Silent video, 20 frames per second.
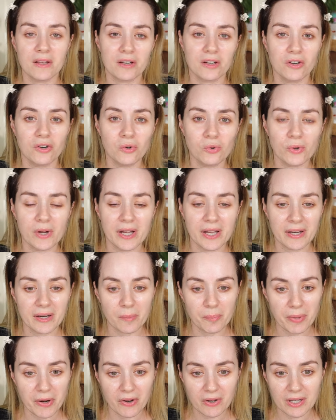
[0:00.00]
ago and
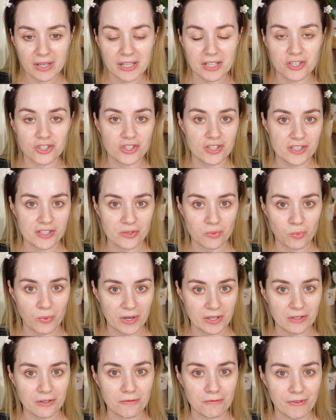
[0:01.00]
apparently it just
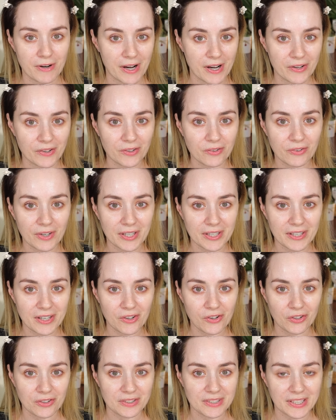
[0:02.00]
went viral right
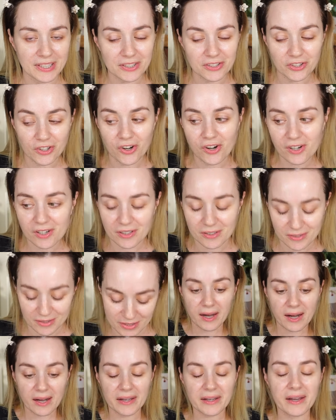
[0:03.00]
now on TikTok.
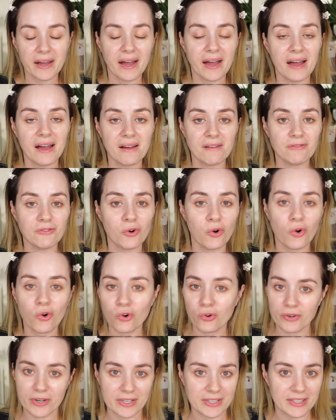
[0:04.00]
I have
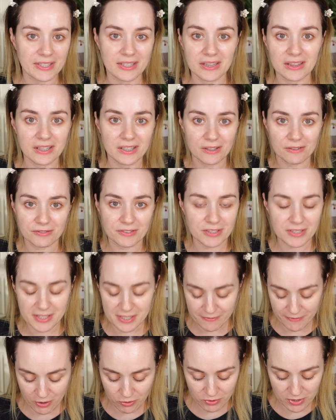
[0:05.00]
already loved
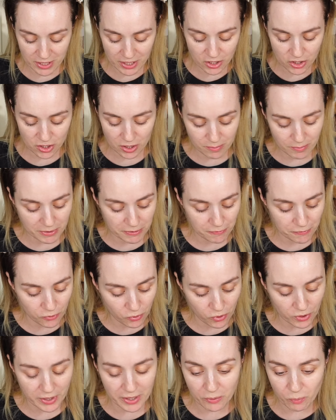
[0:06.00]
this foundation
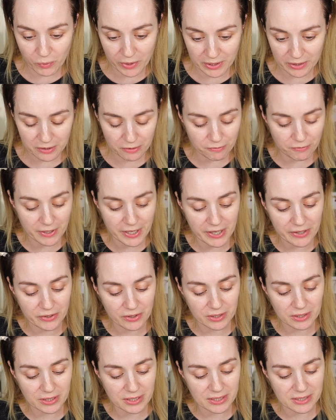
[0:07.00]
before it went
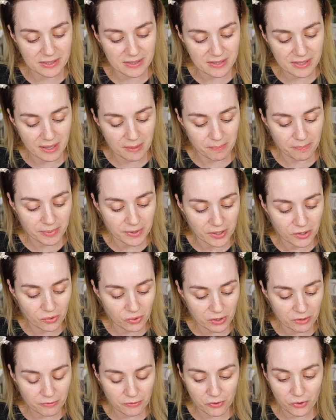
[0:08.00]
viral. It is a
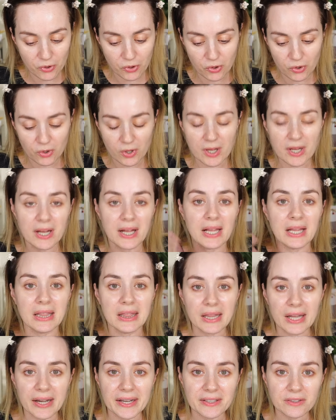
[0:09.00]
beautiful,
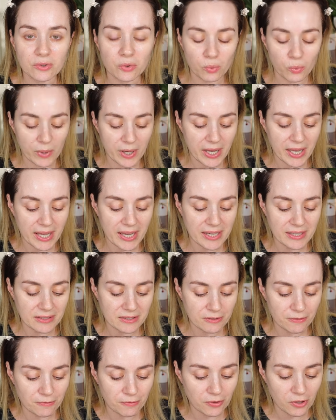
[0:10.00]

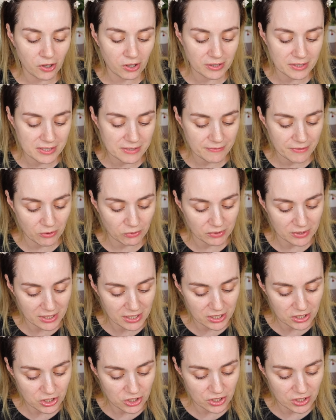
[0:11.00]
lightweight, flawless
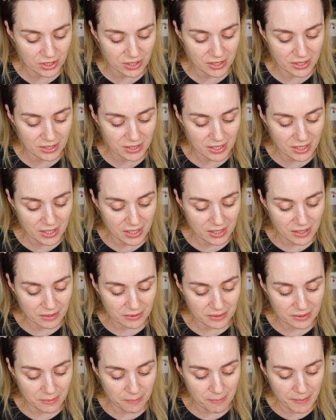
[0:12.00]
foundation.
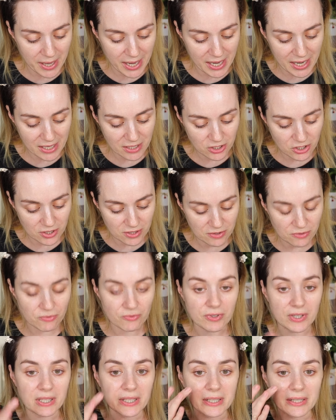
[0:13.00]
The match is
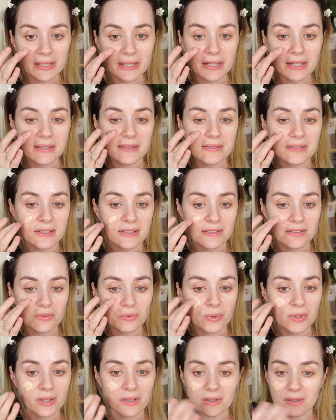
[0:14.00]
really nice as
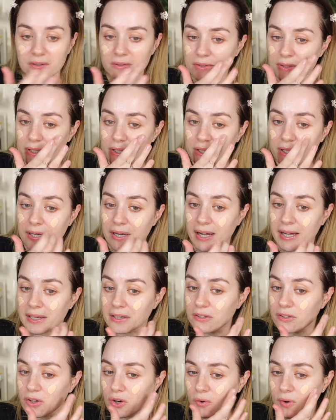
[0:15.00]
well. I
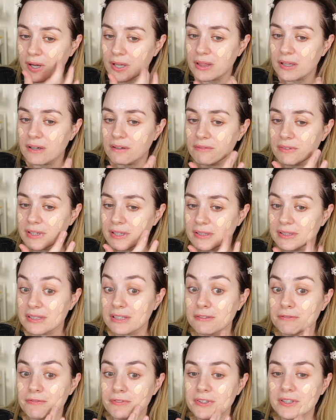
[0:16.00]
know I love it.
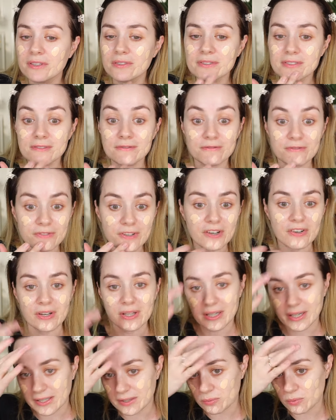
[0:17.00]
It feels very
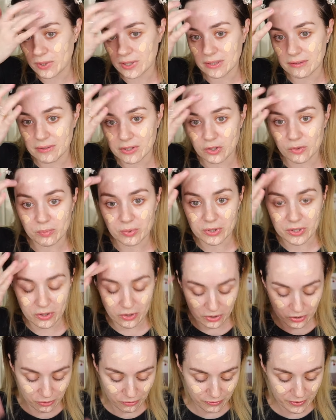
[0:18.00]
lightweight when you put it
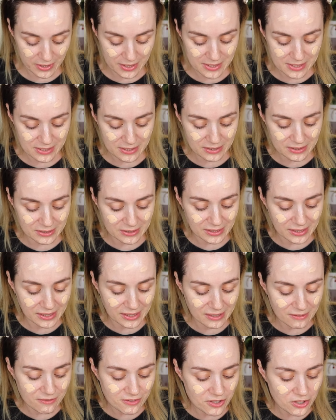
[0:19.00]
on your face. It, it
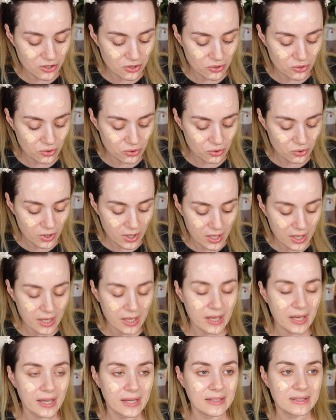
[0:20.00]
gives you
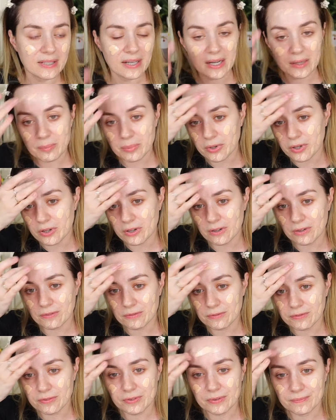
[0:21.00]
a type
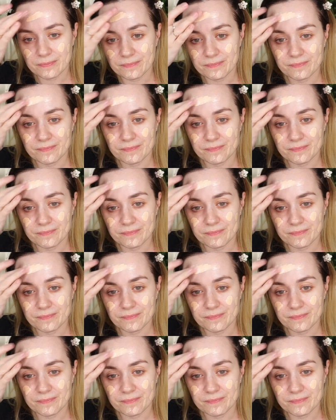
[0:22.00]
of,